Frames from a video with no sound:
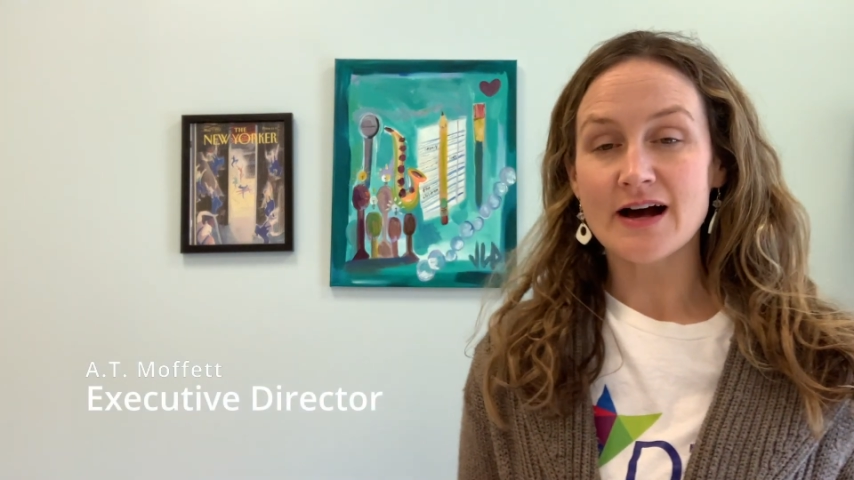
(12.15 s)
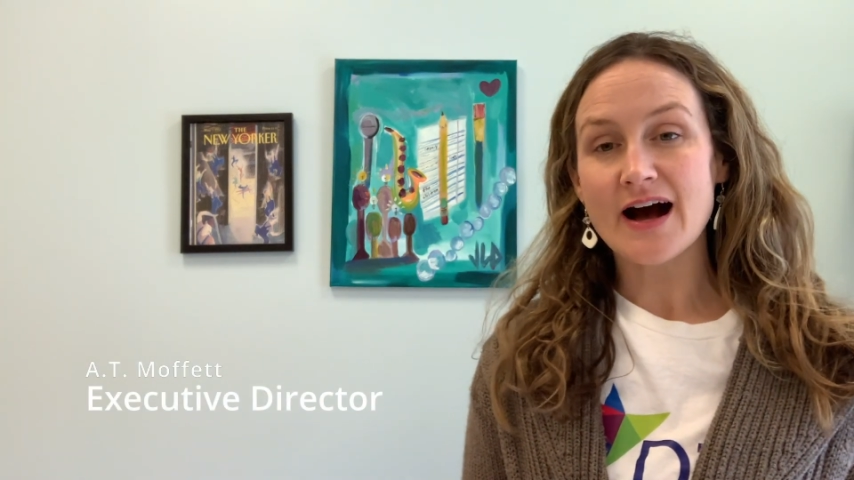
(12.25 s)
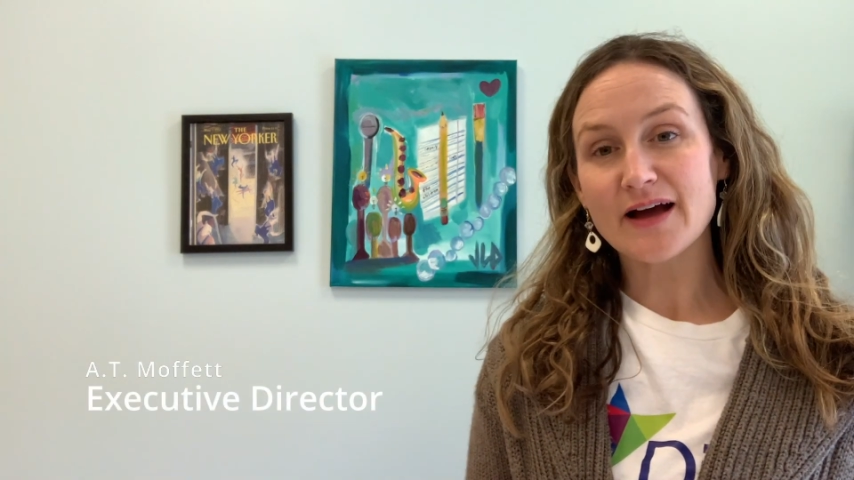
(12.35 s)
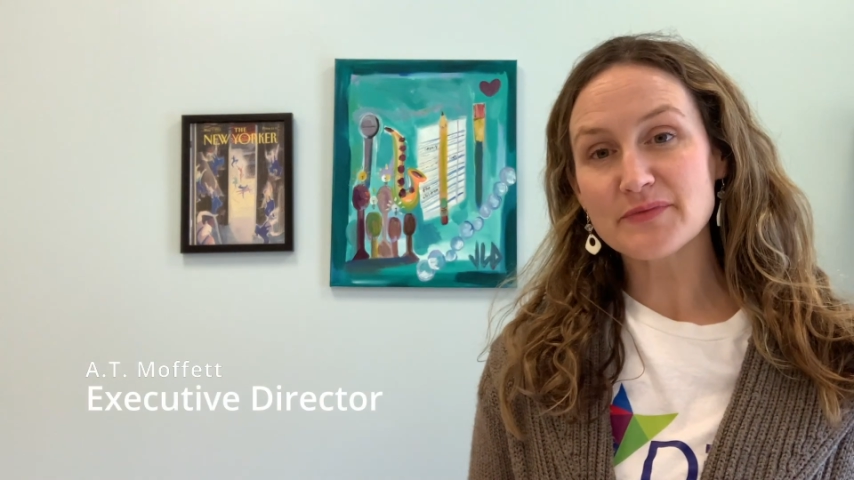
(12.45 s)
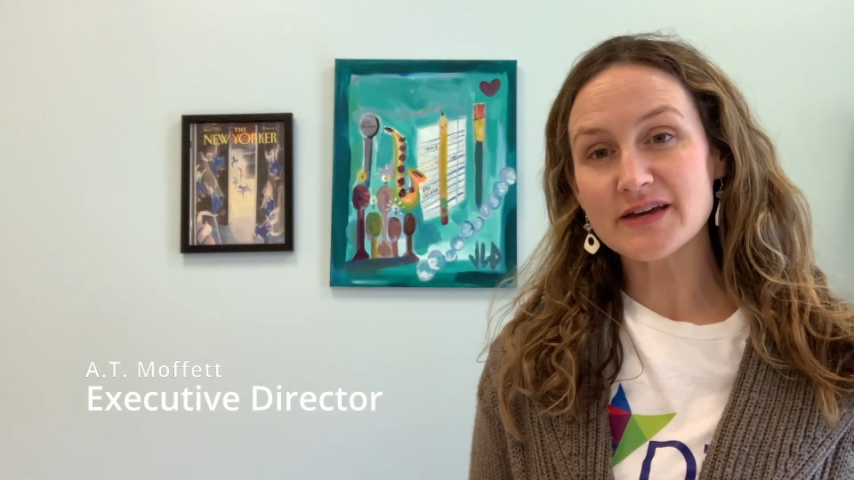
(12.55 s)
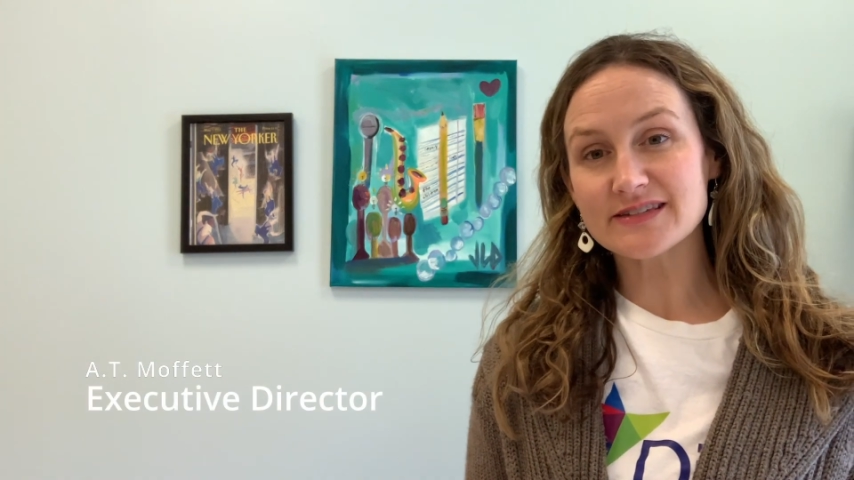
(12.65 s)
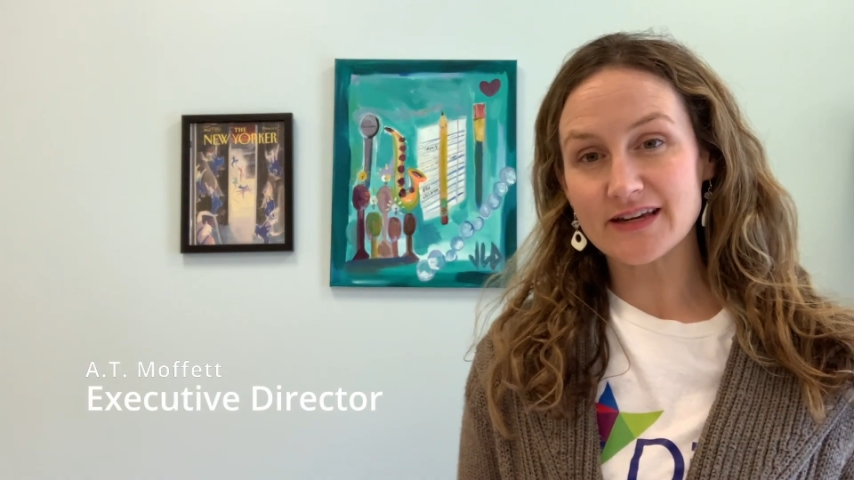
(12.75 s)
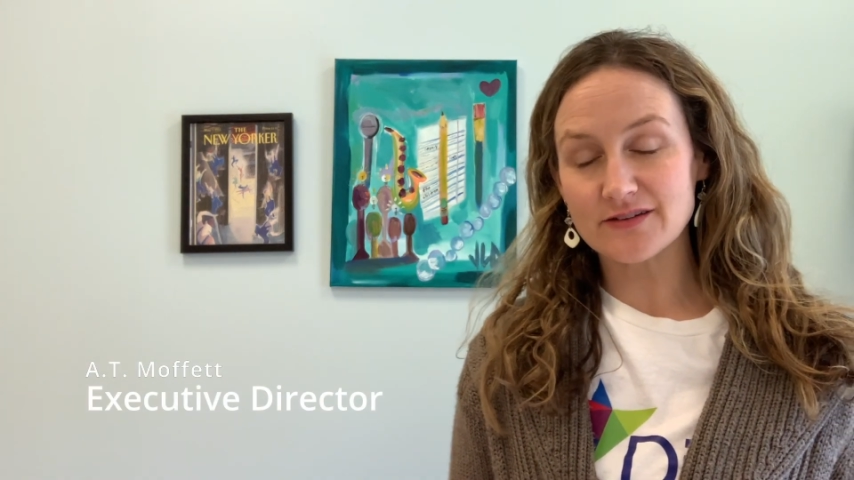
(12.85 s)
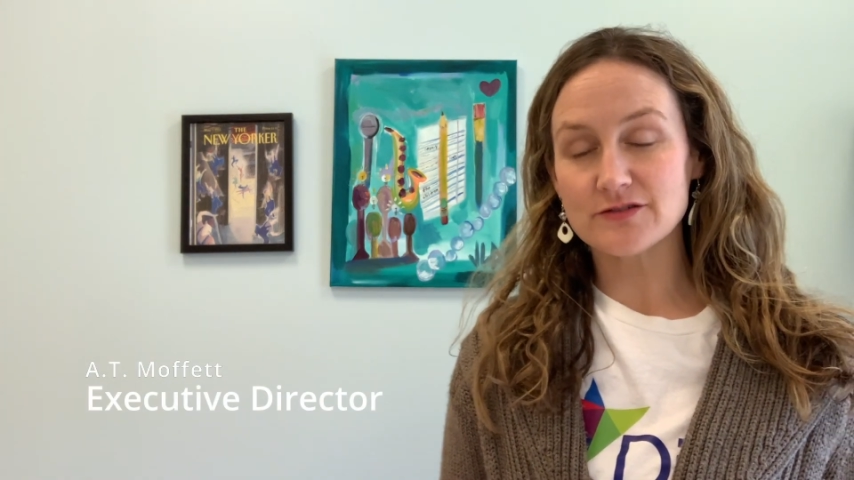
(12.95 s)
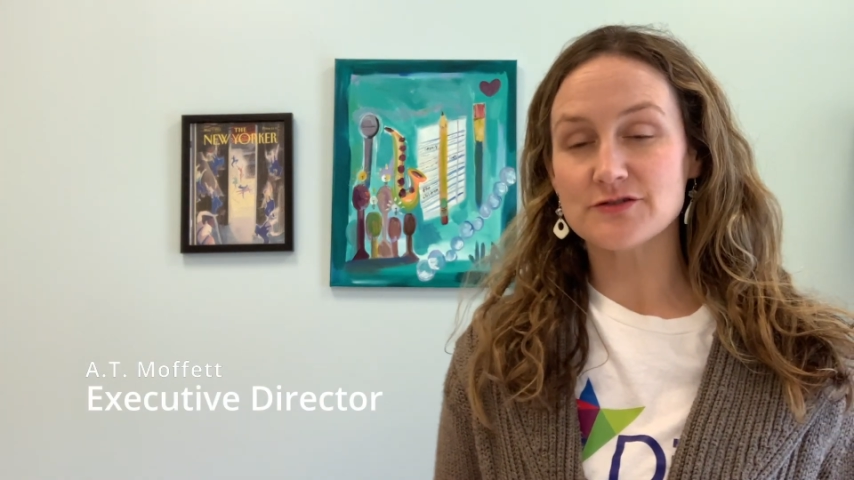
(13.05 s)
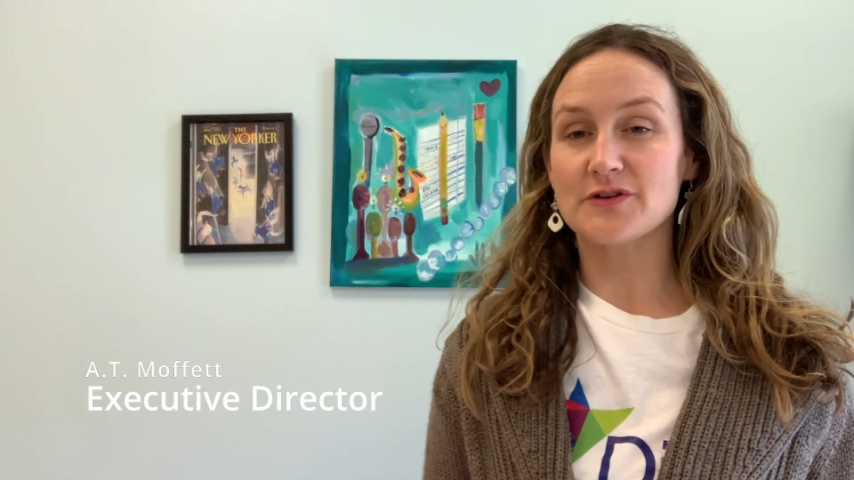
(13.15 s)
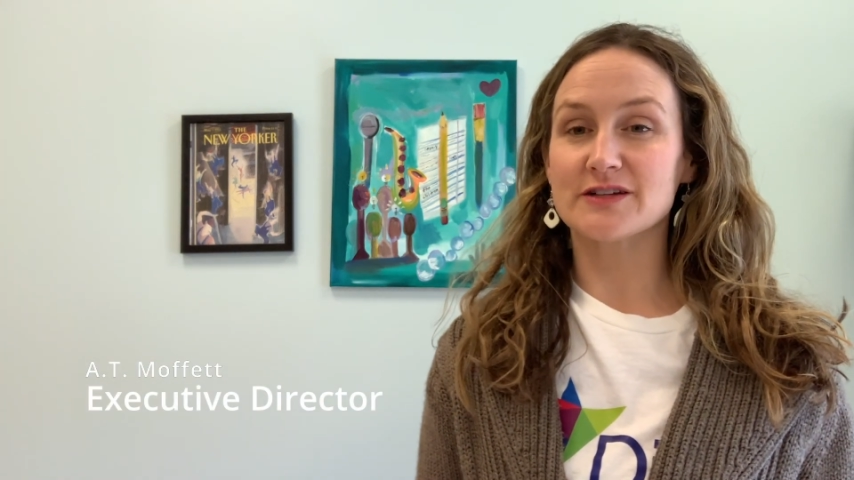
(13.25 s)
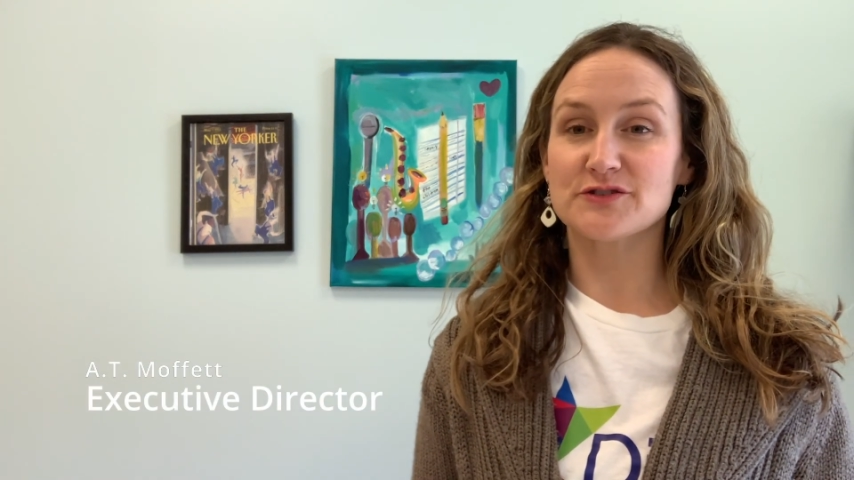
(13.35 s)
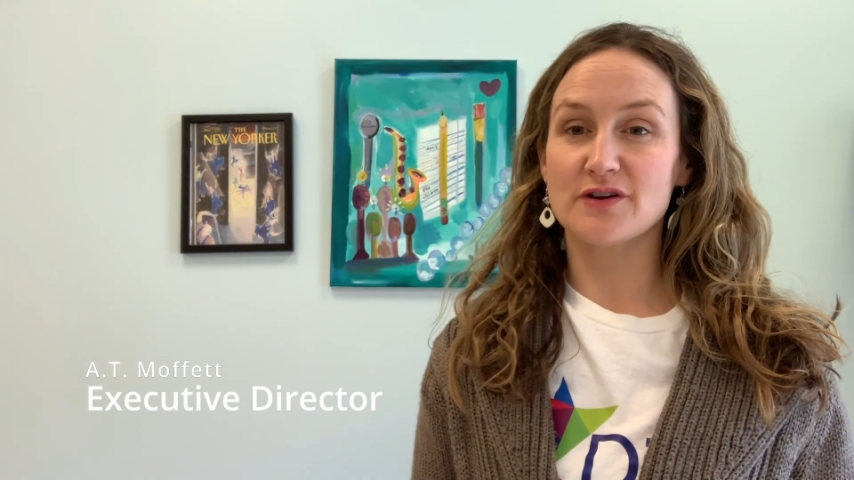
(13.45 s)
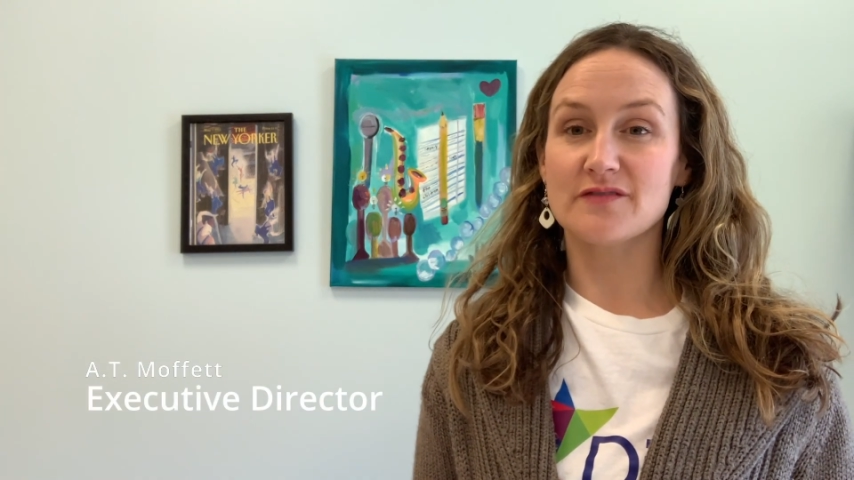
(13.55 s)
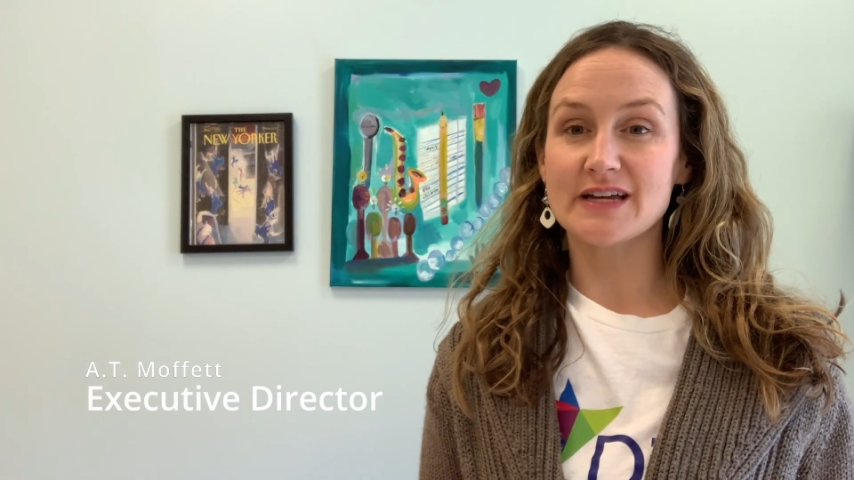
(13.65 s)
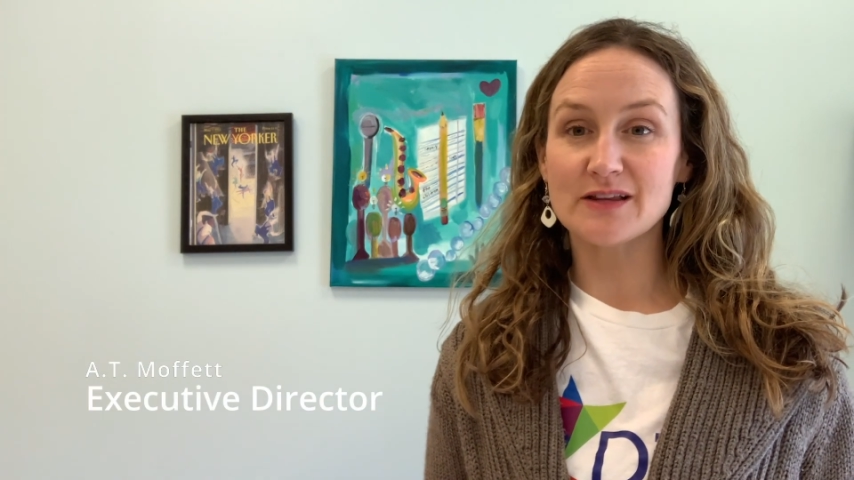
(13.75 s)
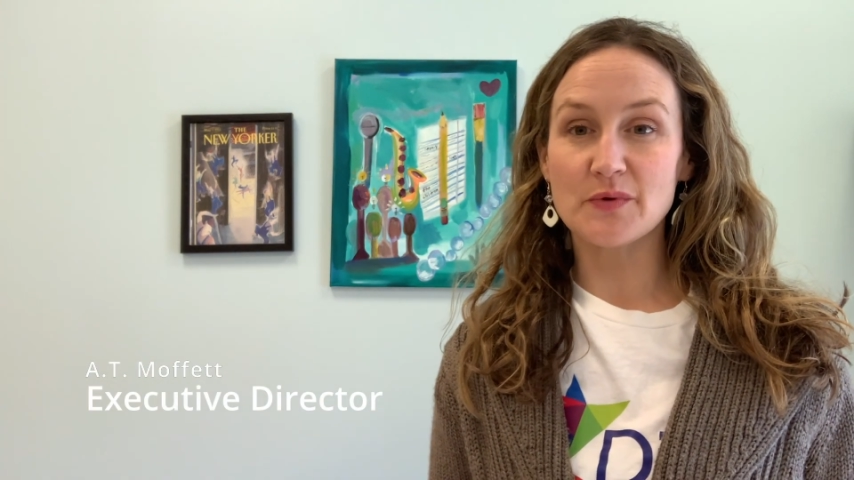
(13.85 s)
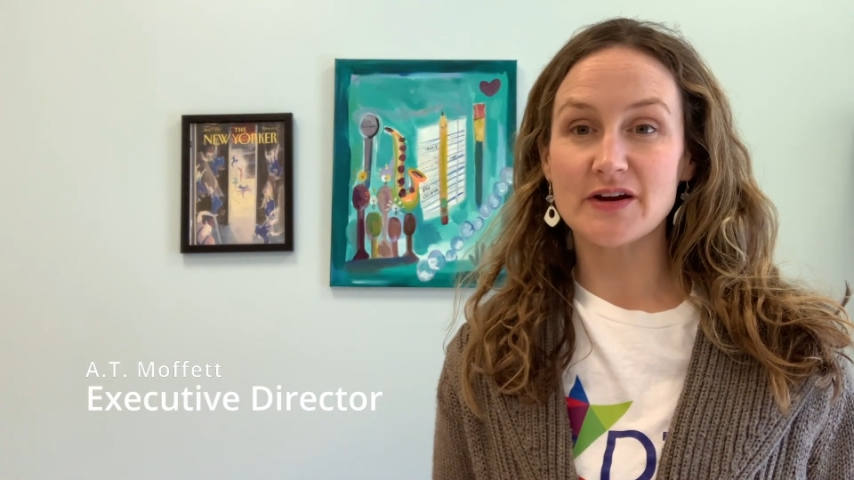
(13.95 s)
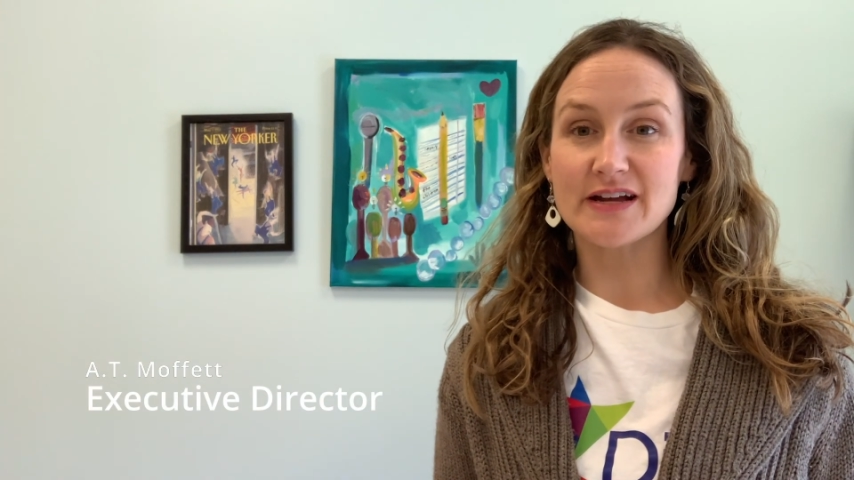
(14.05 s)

I'm the Executive Director of Delaware